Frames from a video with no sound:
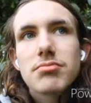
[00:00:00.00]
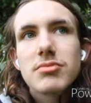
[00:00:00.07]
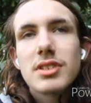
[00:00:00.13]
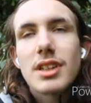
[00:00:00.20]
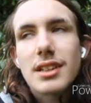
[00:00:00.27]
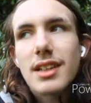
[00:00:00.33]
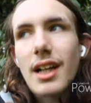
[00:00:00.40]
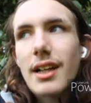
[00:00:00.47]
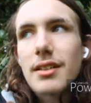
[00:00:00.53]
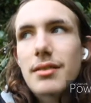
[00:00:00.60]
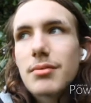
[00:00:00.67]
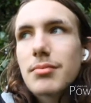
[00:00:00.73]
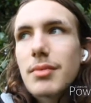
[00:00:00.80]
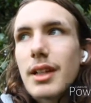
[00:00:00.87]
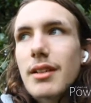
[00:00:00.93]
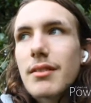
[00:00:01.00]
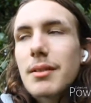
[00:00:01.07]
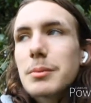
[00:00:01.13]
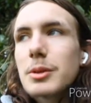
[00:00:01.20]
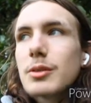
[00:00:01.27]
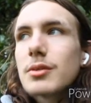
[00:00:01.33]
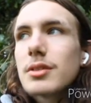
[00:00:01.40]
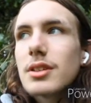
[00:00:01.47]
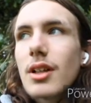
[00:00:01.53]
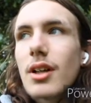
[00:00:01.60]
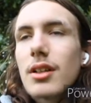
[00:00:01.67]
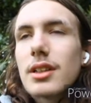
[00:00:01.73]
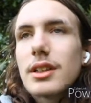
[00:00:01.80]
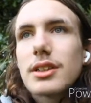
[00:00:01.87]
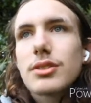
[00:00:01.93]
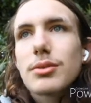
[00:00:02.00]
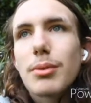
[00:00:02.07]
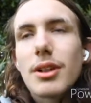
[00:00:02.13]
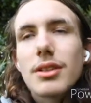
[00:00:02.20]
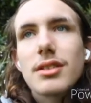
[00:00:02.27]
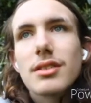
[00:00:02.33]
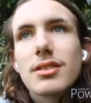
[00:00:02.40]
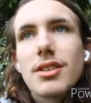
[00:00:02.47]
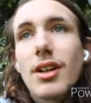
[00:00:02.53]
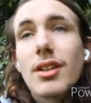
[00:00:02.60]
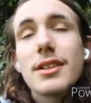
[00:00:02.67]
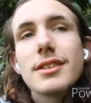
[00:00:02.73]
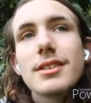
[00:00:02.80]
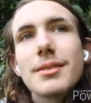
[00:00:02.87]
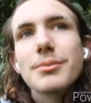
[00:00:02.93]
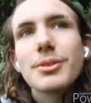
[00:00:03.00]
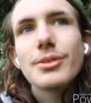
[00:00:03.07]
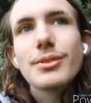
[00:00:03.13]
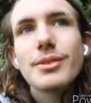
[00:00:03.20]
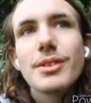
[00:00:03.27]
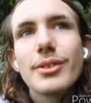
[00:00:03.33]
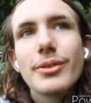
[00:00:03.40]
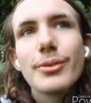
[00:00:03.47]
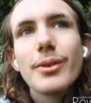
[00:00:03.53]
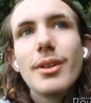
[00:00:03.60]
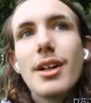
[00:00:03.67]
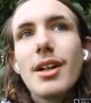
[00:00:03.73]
deciding whether I'm going to college, what college I'm going to,